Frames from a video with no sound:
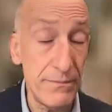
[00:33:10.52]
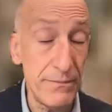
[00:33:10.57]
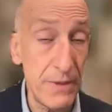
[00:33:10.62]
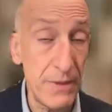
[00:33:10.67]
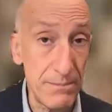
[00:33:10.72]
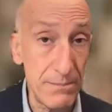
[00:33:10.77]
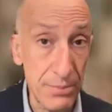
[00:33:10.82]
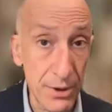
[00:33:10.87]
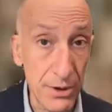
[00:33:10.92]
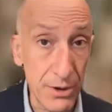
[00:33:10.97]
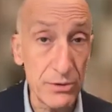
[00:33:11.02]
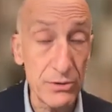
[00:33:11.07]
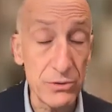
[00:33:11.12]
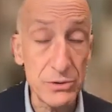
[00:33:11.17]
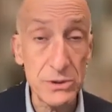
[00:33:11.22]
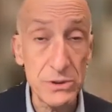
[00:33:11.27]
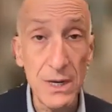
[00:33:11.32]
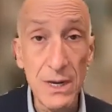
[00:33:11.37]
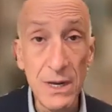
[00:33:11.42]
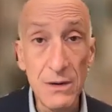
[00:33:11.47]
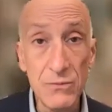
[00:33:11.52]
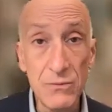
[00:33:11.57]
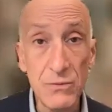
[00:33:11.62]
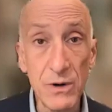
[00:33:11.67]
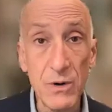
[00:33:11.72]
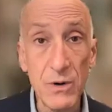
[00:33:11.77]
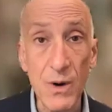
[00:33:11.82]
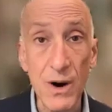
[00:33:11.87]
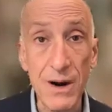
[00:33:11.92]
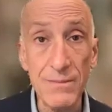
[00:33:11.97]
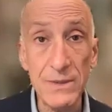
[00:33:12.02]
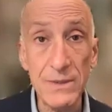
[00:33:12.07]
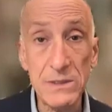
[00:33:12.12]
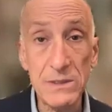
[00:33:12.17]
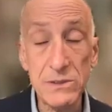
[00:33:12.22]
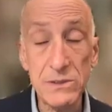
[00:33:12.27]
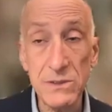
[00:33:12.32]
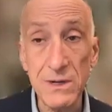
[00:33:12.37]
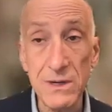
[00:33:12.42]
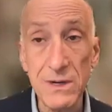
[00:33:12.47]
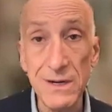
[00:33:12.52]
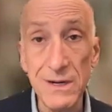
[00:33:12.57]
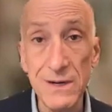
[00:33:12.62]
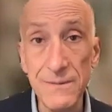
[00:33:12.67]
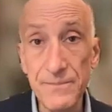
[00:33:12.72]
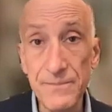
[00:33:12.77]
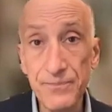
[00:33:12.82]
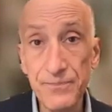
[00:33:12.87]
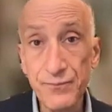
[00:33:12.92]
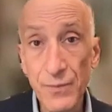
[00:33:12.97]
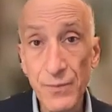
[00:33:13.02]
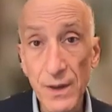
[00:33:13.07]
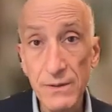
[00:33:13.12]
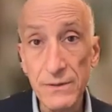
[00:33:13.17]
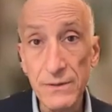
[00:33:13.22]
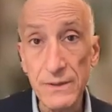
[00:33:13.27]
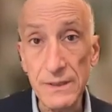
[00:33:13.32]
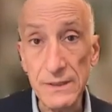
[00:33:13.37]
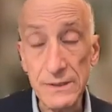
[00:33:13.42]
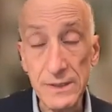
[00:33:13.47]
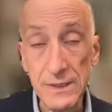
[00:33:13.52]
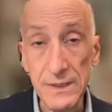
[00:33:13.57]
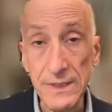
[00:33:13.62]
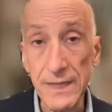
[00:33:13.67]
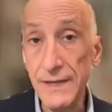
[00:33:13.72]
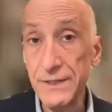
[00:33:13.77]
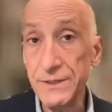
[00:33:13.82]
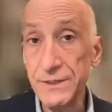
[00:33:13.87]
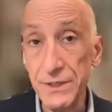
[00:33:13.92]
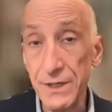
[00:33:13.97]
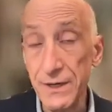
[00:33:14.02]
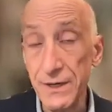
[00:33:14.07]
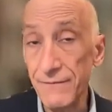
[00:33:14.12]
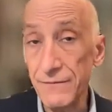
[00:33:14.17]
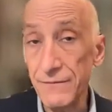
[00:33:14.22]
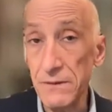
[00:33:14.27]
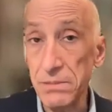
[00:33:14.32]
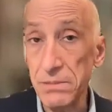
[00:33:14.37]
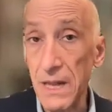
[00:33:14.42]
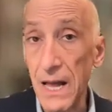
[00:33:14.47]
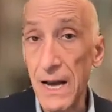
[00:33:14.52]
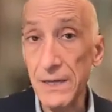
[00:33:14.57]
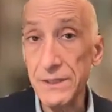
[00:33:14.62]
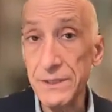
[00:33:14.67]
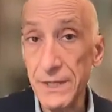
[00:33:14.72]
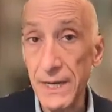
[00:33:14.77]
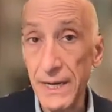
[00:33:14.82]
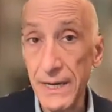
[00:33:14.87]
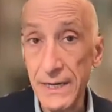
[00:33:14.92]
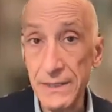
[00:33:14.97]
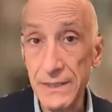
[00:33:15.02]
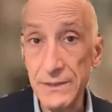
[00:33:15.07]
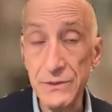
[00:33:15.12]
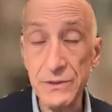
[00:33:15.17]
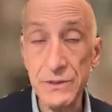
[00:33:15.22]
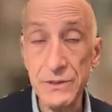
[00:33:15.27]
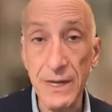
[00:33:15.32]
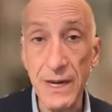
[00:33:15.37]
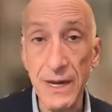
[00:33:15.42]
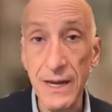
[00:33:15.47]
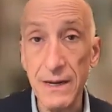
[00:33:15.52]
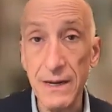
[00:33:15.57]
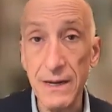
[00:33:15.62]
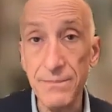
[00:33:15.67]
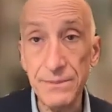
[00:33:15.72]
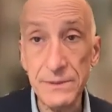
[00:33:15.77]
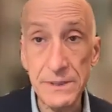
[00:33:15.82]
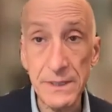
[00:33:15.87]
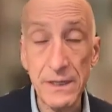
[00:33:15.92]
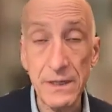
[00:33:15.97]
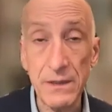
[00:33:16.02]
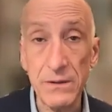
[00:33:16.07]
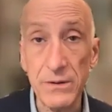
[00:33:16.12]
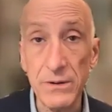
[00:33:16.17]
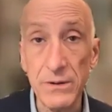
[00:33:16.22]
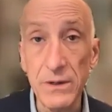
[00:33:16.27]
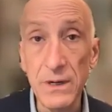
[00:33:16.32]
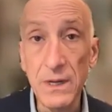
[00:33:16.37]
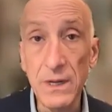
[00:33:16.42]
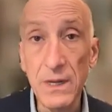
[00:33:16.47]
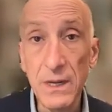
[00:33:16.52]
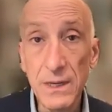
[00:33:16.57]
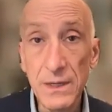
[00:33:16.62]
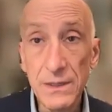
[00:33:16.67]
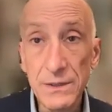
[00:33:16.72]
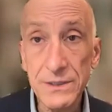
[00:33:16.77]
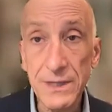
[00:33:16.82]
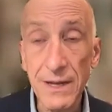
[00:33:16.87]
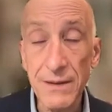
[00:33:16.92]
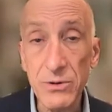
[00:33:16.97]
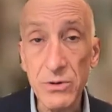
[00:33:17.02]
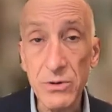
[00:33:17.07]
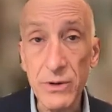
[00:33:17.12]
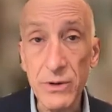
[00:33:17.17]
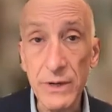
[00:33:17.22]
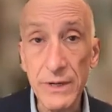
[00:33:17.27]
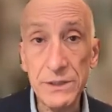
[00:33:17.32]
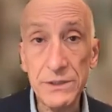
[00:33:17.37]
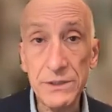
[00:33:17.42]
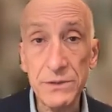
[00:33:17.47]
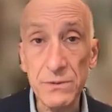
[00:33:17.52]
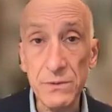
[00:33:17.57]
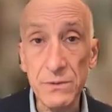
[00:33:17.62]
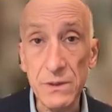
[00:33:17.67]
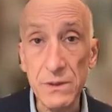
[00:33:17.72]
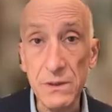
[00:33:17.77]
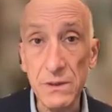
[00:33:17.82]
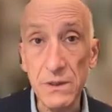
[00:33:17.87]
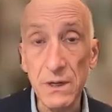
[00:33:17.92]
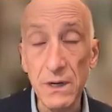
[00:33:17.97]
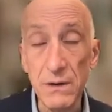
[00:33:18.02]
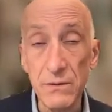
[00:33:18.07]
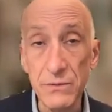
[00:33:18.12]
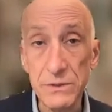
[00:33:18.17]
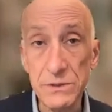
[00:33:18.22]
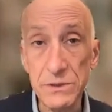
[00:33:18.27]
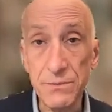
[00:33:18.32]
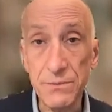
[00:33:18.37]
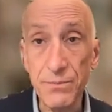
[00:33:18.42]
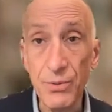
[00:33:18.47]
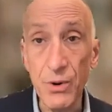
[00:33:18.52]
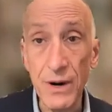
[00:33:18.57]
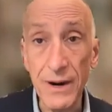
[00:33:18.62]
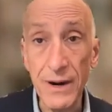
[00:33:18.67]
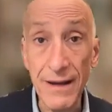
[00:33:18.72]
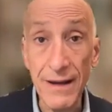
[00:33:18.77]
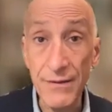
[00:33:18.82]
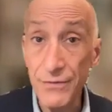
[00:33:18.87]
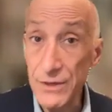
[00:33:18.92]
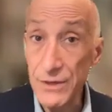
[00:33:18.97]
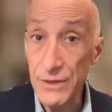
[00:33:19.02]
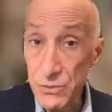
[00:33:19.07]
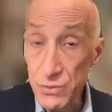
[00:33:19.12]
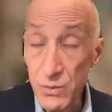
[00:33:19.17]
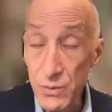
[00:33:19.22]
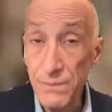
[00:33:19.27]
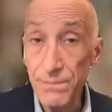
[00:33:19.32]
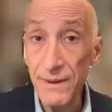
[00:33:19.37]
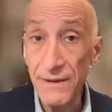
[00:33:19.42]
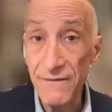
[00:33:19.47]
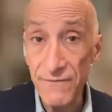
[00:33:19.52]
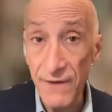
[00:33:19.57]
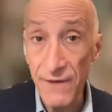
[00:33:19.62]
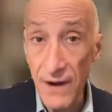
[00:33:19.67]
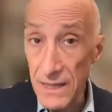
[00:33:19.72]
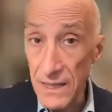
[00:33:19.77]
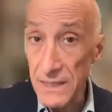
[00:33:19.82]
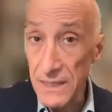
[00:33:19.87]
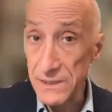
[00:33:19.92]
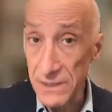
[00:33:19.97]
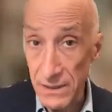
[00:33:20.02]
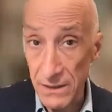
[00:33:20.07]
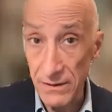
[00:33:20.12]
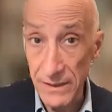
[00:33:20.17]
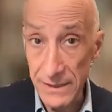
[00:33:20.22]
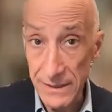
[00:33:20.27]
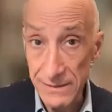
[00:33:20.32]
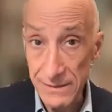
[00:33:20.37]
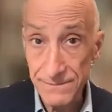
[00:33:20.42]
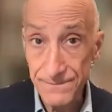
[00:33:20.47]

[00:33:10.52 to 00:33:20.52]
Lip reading: impose requirements on the selection of the blockchains that a particular stablecoin issuer would support. Now, this would be voluntary,